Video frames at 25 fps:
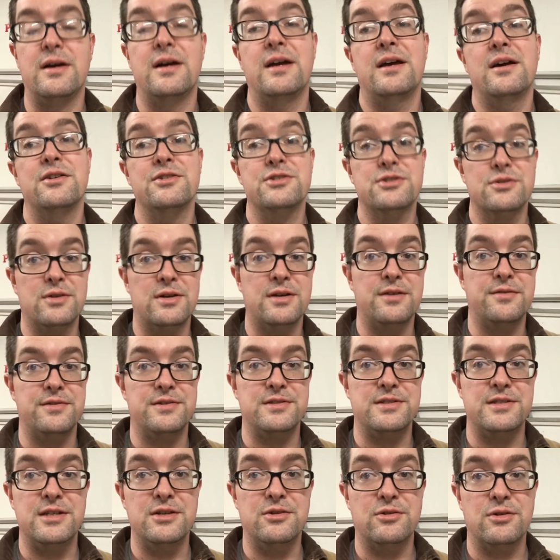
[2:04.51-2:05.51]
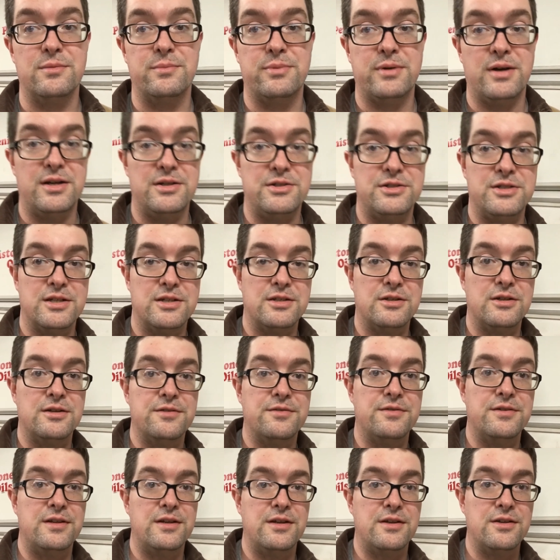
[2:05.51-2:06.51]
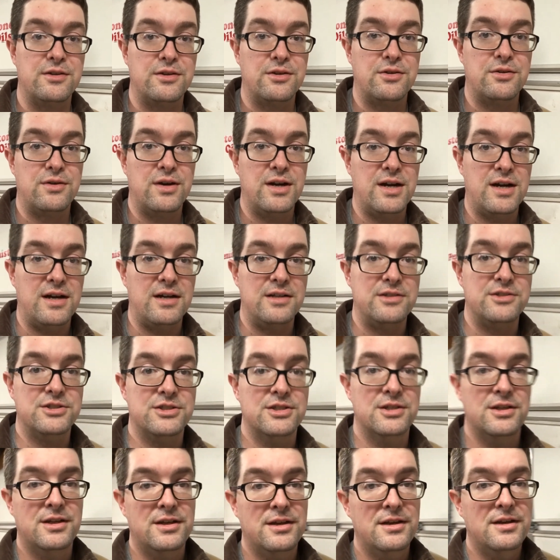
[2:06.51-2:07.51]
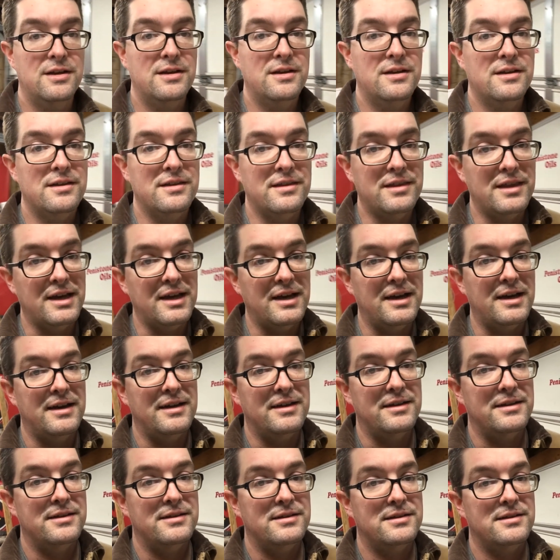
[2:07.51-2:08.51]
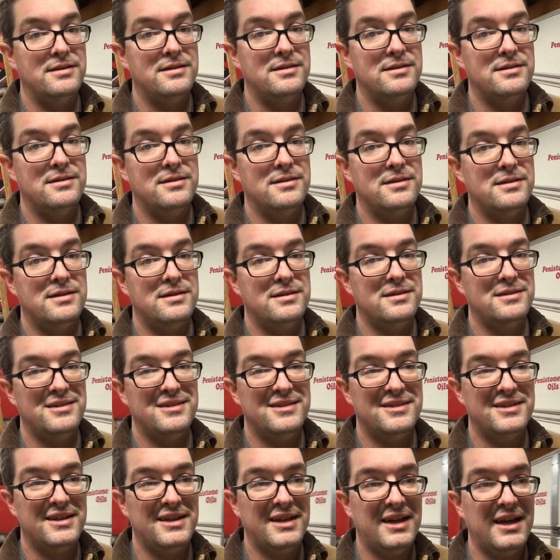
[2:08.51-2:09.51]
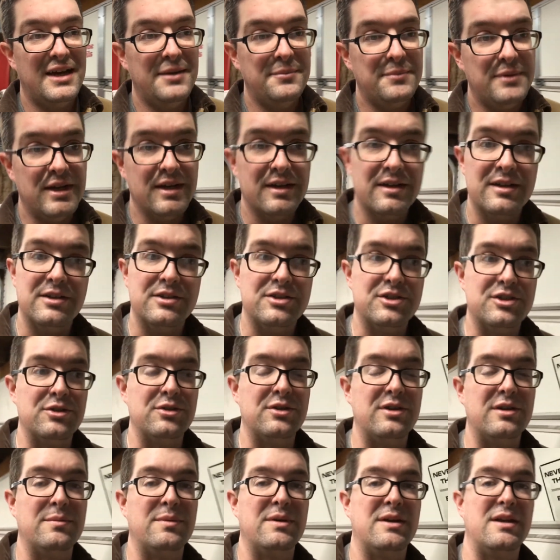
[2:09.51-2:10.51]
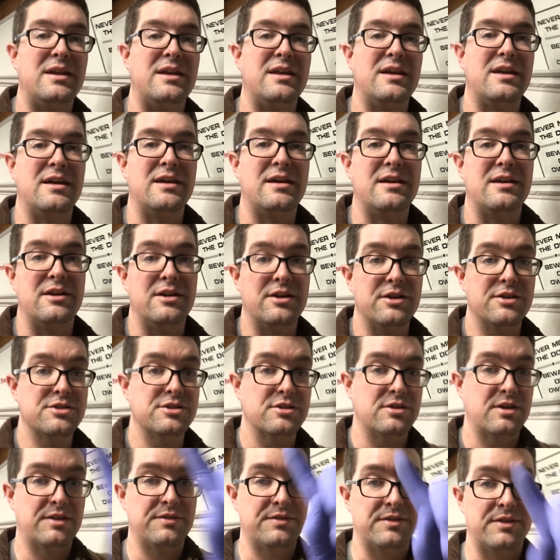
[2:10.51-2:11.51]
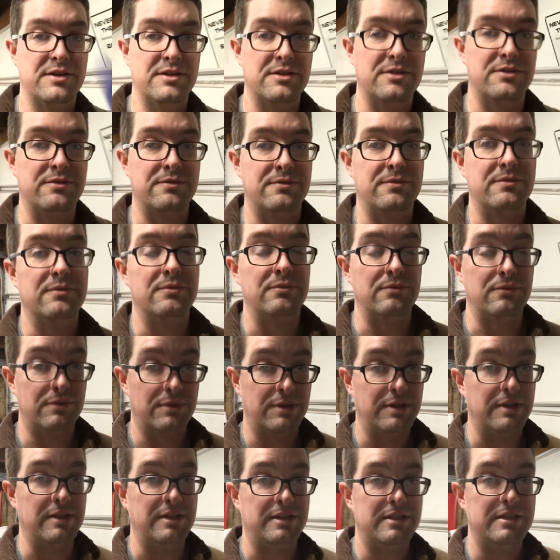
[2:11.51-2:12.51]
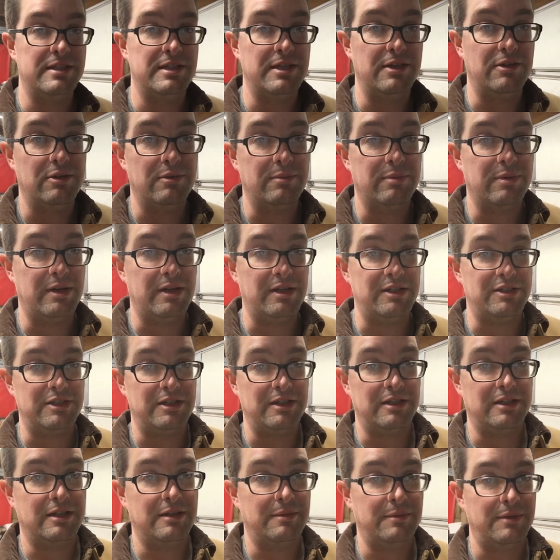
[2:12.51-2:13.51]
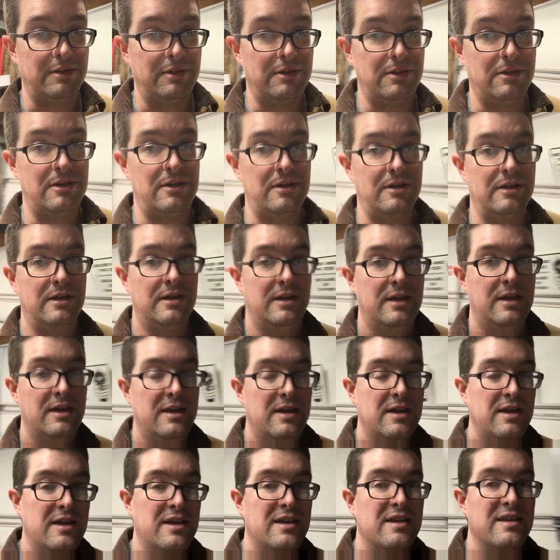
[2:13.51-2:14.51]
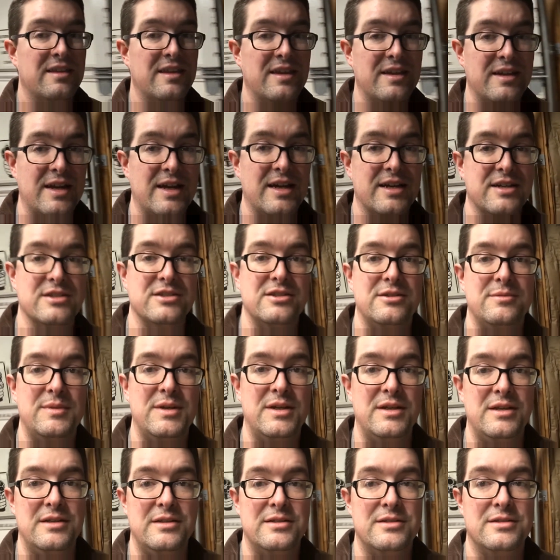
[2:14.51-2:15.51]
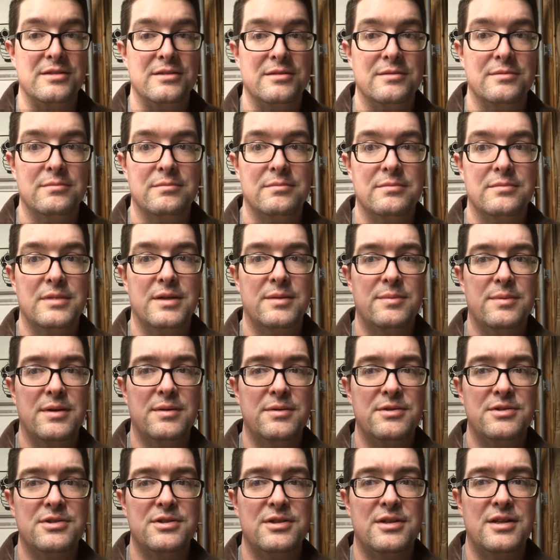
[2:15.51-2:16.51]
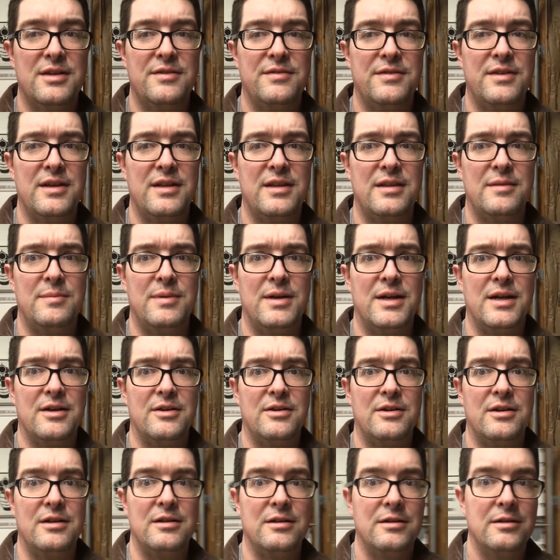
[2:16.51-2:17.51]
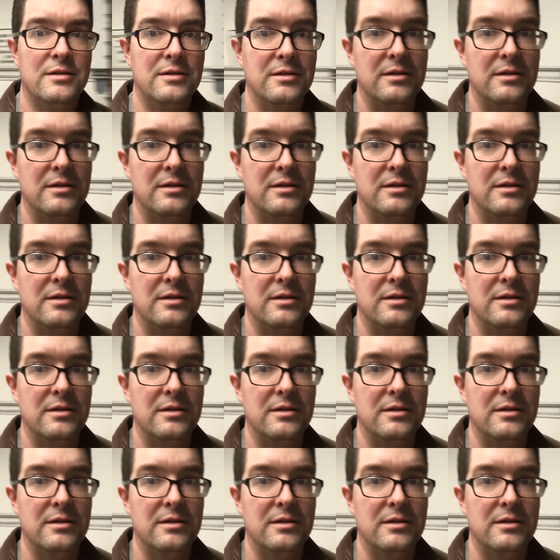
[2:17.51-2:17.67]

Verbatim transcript: I also have a secret project off in the other garage that I'm not going to show anybody yet. And I also have another really secret project coming along that actually means I probably shouldn't have that in the background.